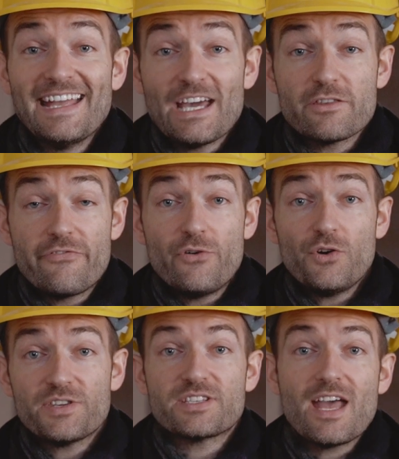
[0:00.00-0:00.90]
Now, the
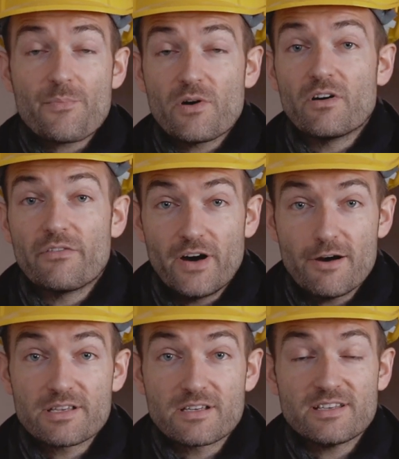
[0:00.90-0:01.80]
fourth step of our
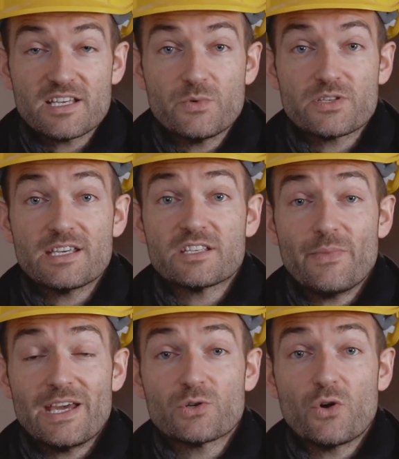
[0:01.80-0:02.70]
fire risk assessment is to
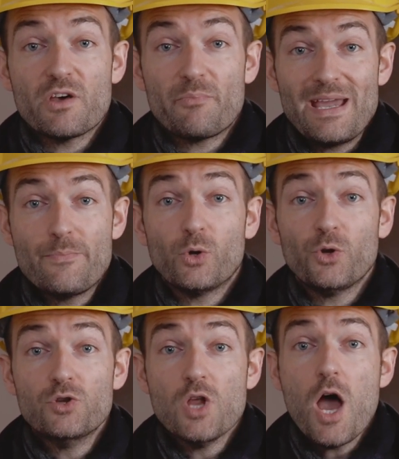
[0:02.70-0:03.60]
make sure that people
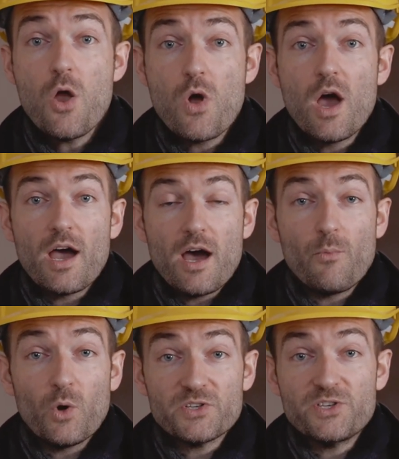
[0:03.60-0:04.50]
know
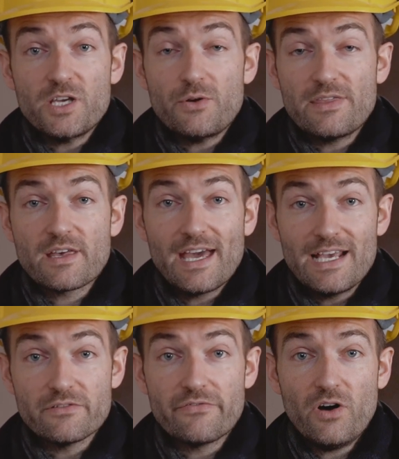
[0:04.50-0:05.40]
what to do in the
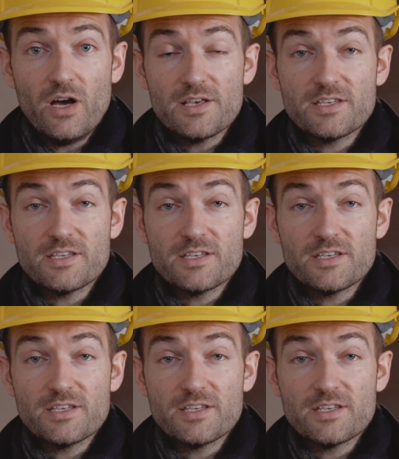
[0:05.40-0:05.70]
case of fire.